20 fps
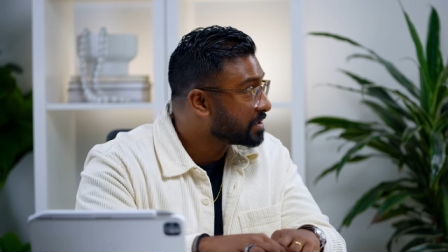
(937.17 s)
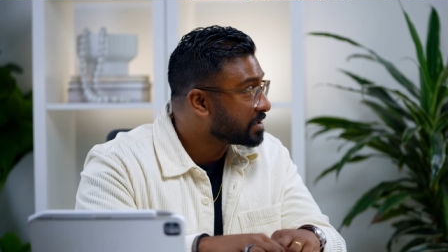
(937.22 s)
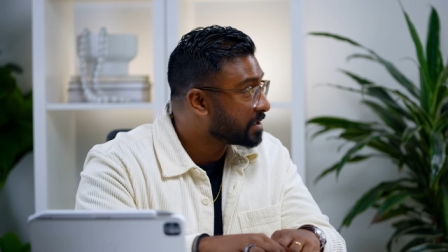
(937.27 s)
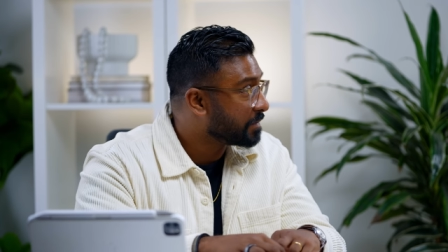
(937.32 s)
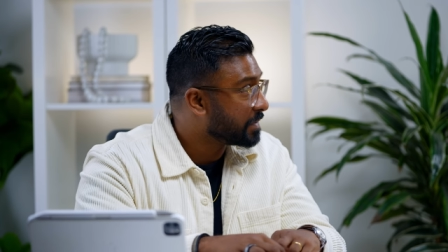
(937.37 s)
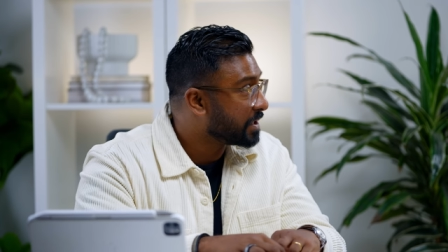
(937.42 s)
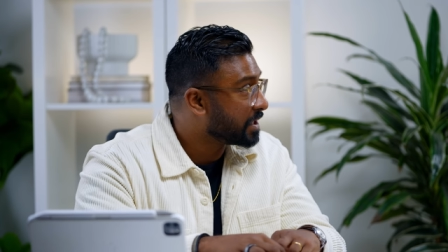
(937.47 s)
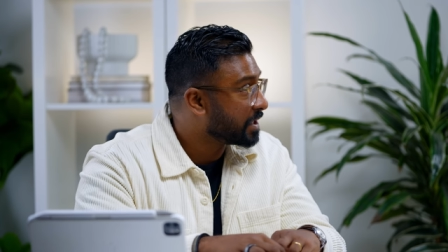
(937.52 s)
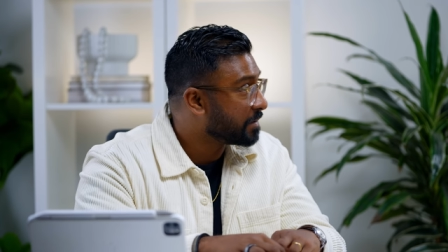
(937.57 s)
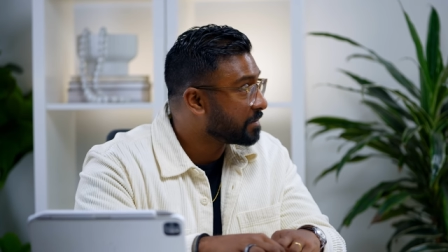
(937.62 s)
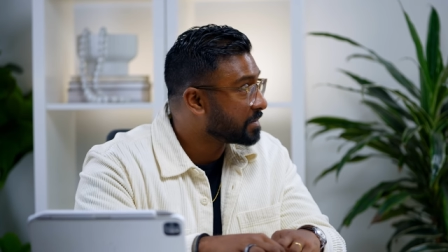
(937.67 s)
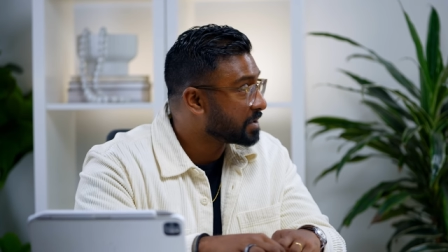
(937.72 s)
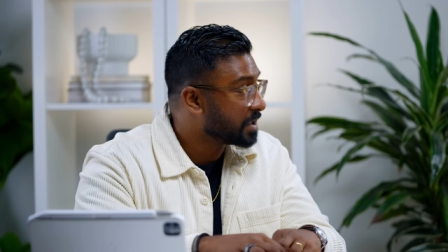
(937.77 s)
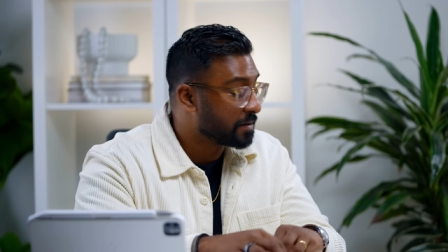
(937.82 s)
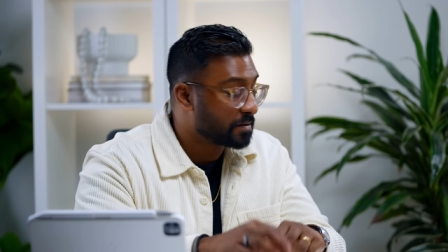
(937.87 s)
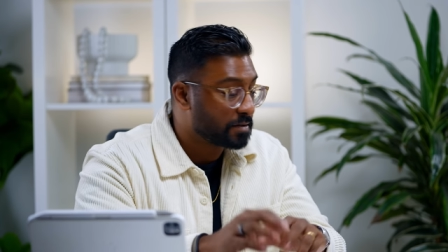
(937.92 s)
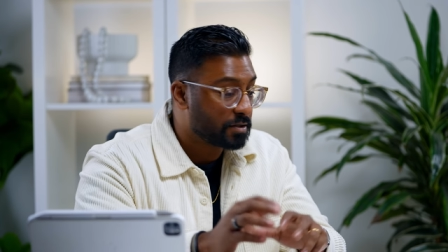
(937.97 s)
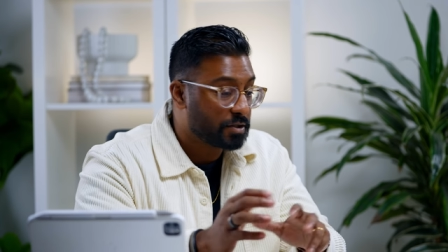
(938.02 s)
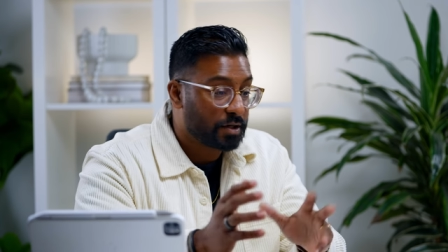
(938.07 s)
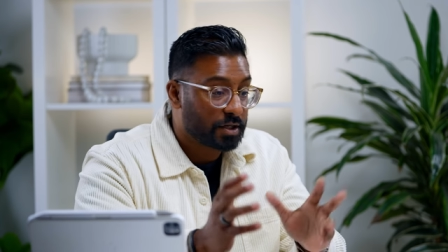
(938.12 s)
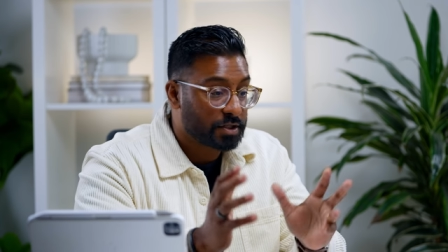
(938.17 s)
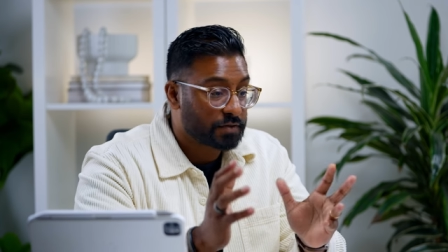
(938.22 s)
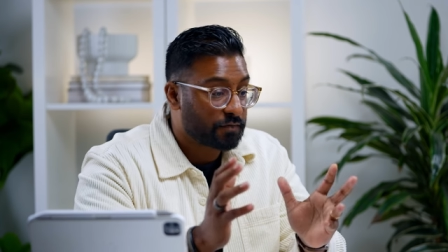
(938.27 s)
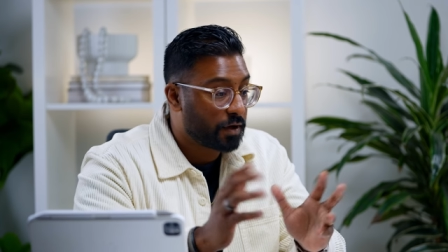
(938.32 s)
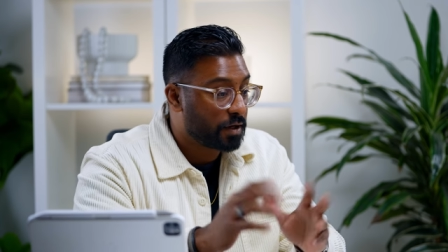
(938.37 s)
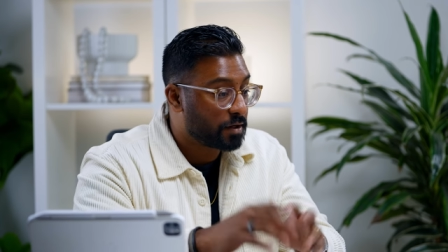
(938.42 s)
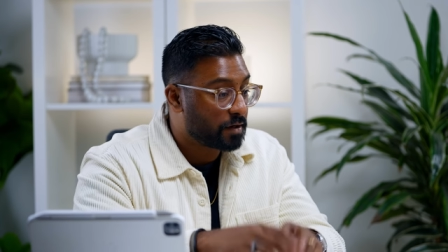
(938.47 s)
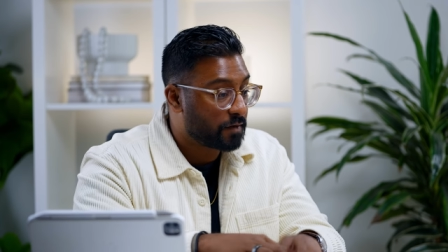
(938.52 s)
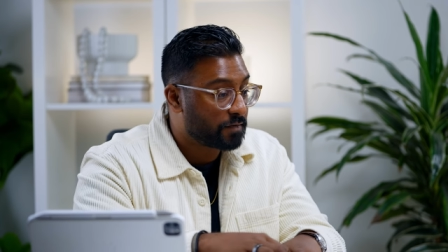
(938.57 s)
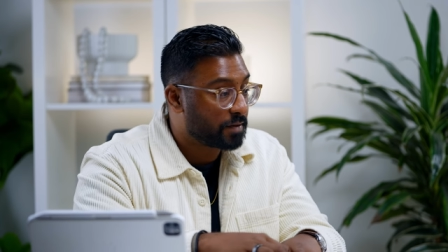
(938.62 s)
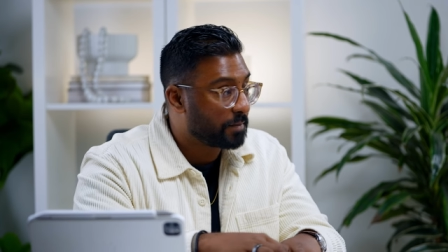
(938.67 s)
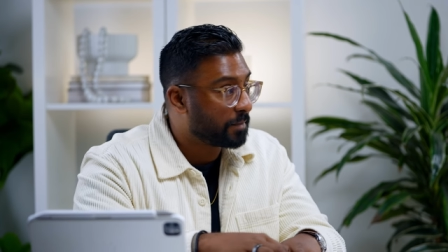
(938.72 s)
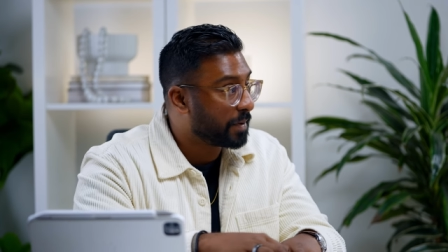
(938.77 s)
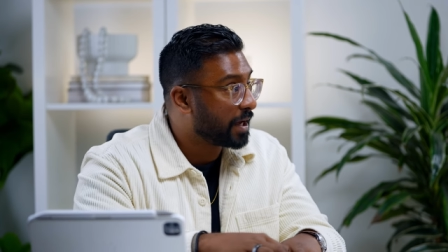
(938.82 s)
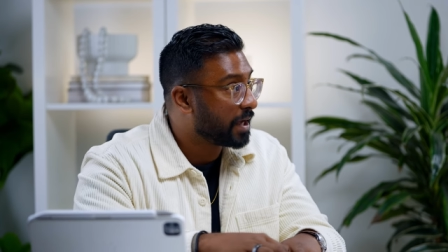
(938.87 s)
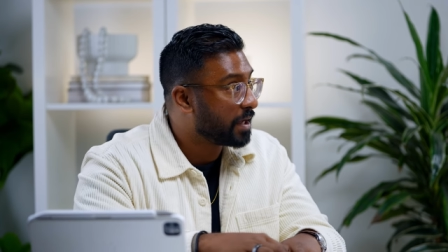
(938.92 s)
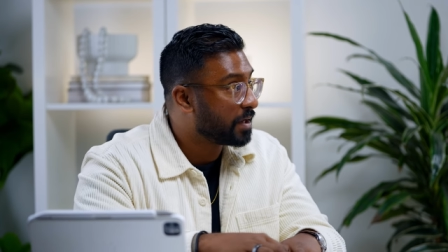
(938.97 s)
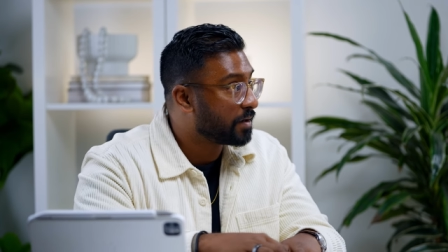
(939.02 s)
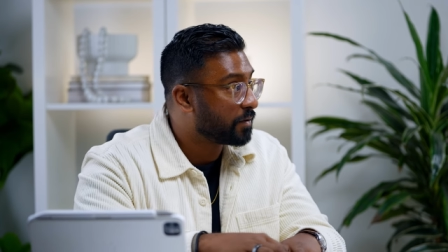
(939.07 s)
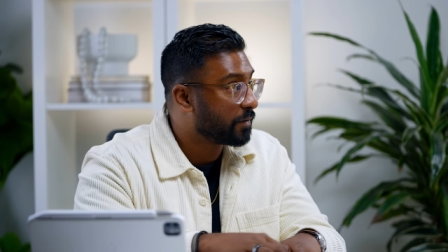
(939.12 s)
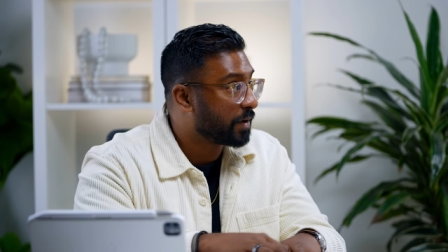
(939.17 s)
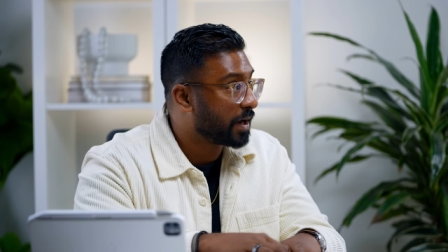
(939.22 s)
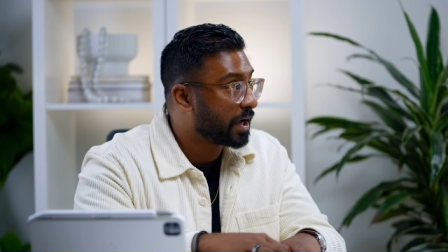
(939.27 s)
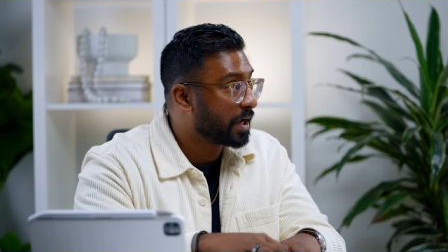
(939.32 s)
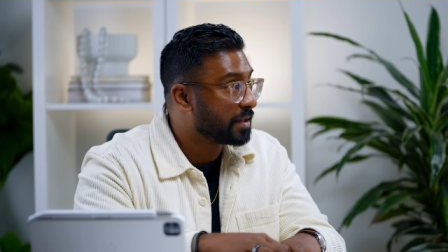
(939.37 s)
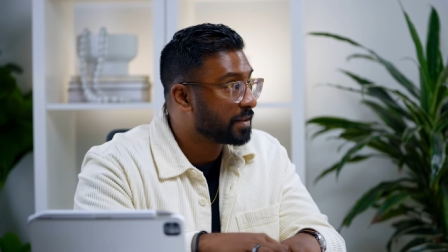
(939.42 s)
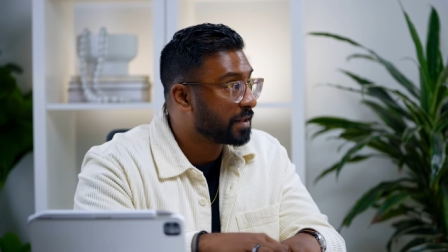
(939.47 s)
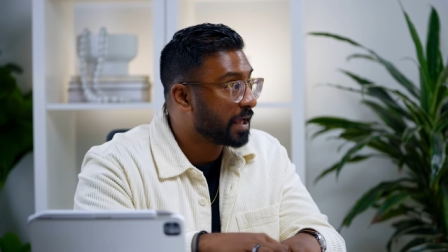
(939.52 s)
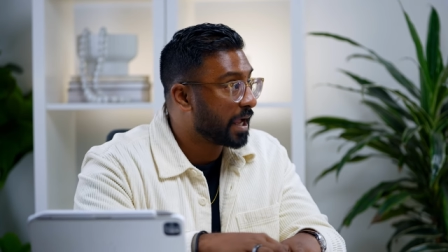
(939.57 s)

somebody come, a dude has fallen off the bike, right?